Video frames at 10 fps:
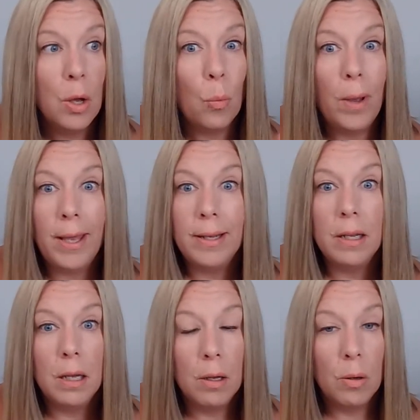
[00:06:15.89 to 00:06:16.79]

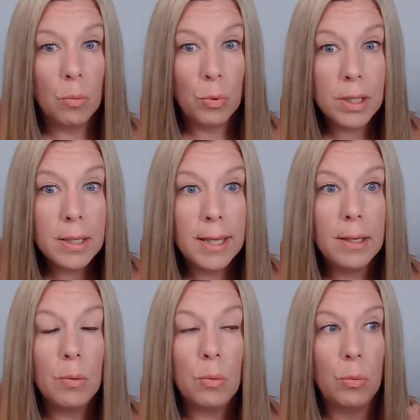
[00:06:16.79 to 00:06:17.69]
when
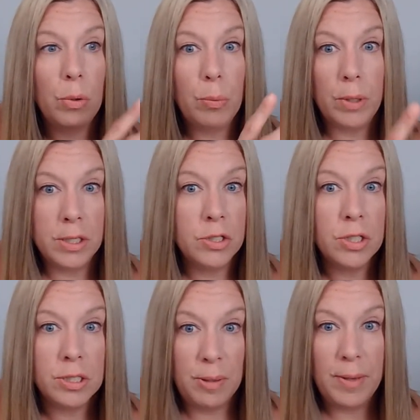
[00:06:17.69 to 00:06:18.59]
really we wanted to
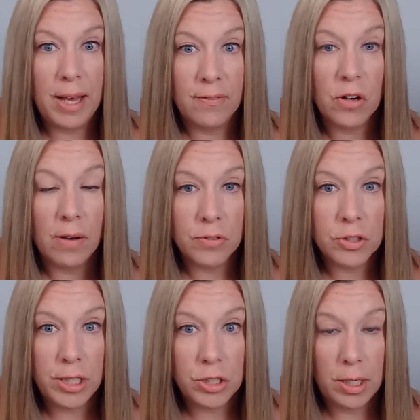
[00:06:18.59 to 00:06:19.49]
just maybe have a
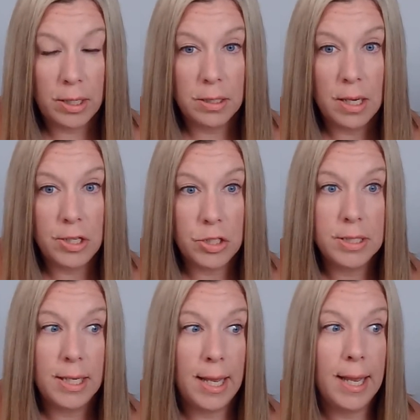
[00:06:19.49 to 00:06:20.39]
conversation and
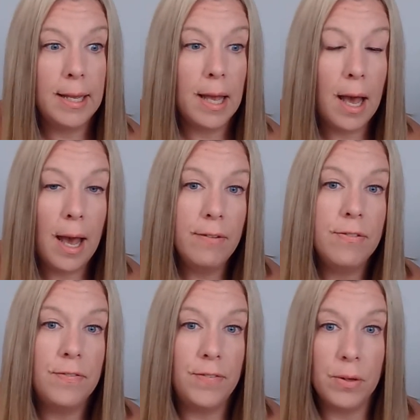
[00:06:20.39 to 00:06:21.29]
just say, hey, I
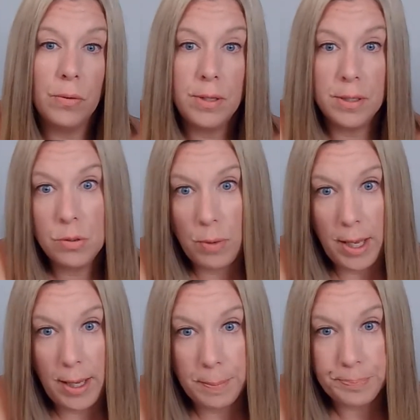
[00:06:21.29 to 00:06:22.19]
feel this
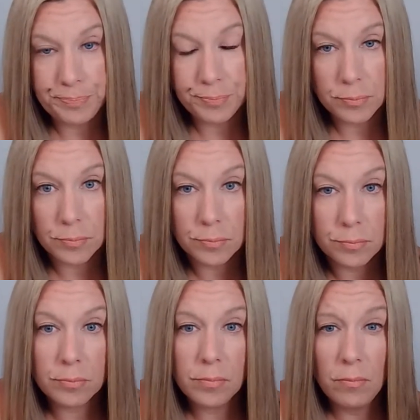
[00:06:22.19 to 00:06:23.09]
way.
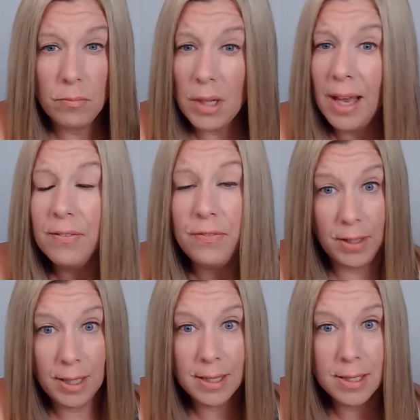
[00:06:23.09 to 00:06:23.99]
I
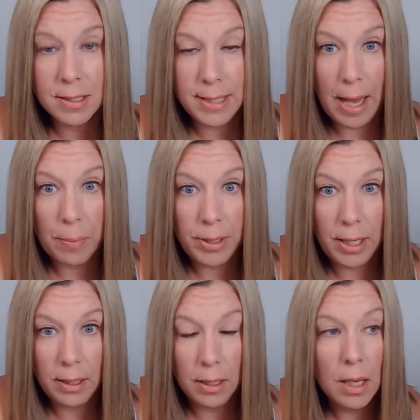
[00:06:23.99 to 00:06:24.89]
feel like this is
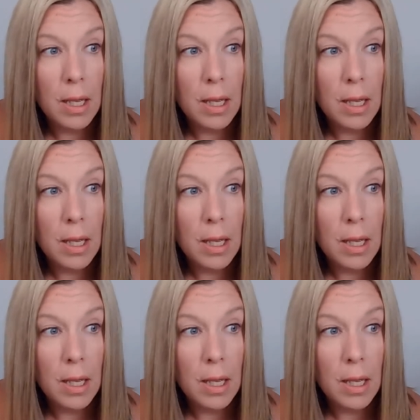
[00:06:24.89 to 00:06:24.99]
happening.